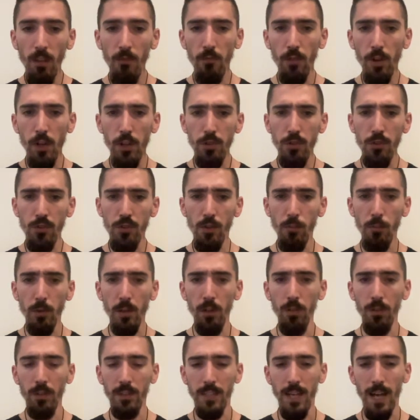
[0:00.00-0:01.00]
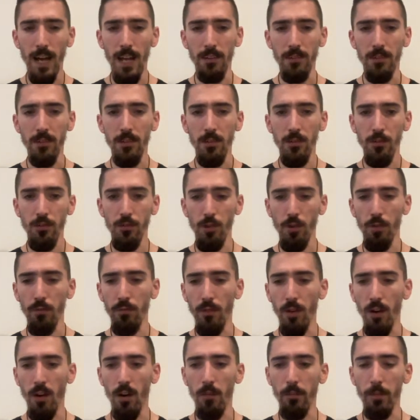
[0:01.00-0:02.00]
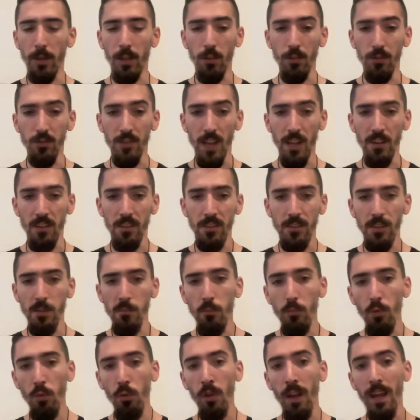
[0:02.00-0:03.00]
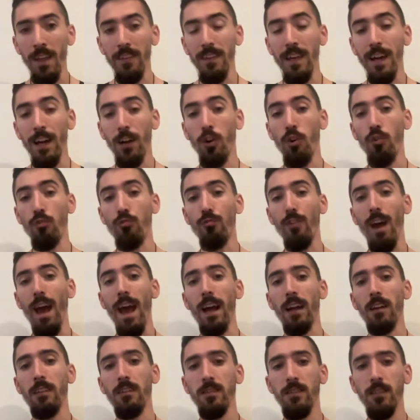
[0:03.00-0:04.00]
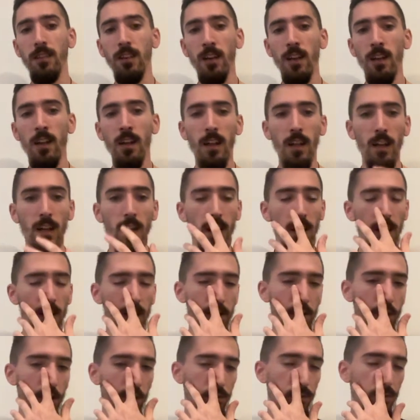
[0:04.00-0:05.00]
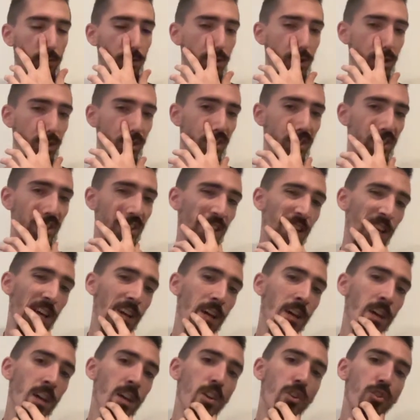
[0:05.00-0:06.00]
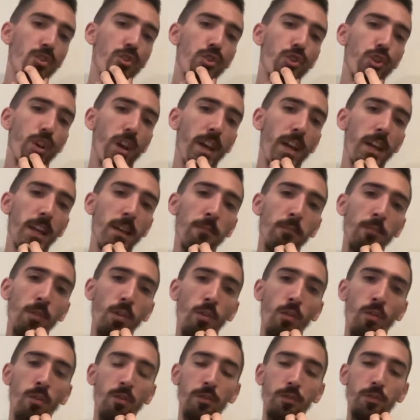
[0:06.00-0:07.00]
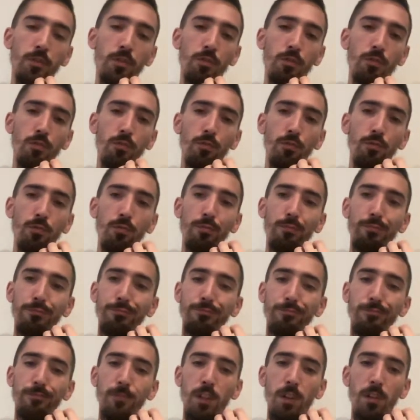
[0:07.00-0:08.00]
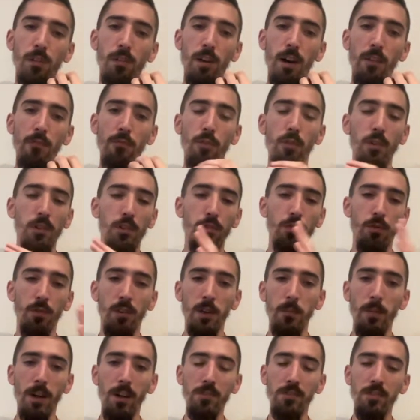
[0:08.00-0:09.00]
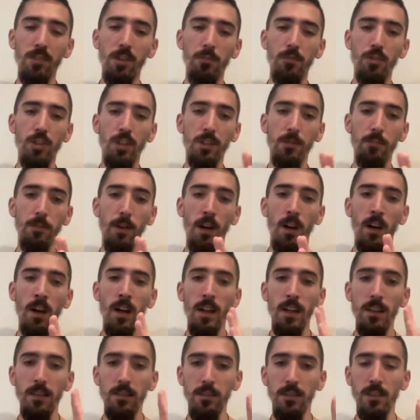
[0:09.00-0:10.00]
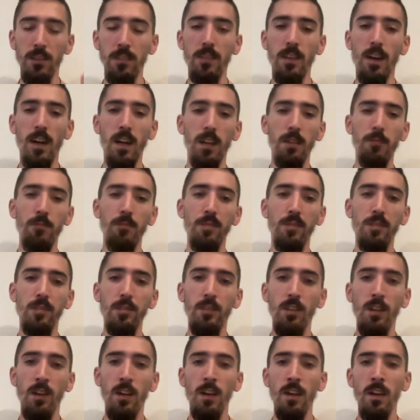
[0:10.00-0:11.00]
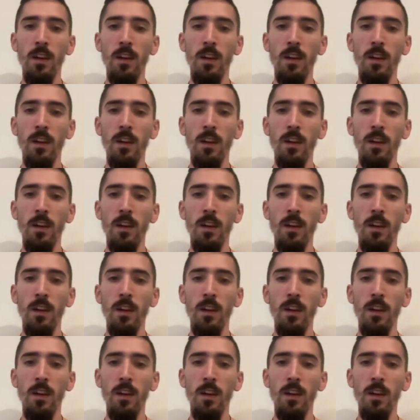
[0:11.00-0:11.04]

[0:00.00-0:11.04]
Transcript: versions that we looked at so far because they're simple and they're correct. Not to just shame or to avoid talking about subjects, but sometimes